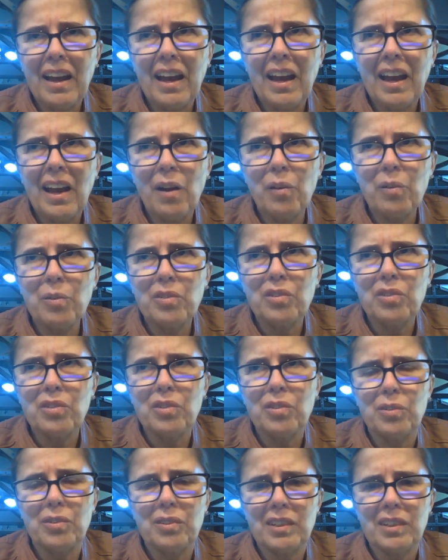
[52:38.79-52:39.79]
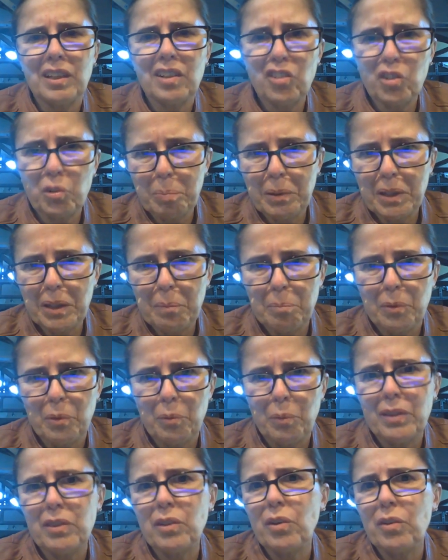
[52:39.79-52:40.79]
How do you teach
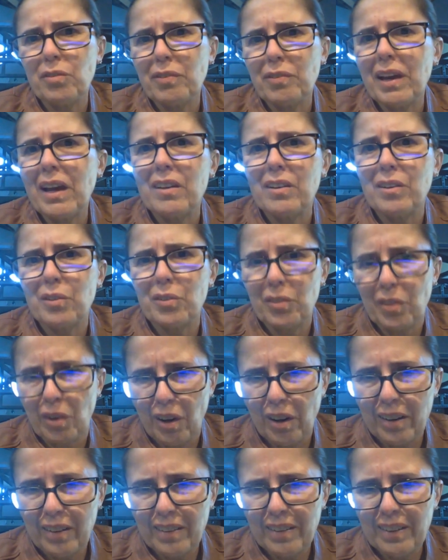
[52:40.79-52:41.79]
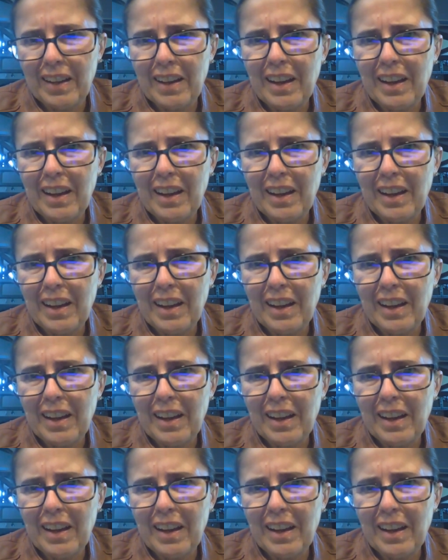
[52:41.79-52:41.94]
people what those values are?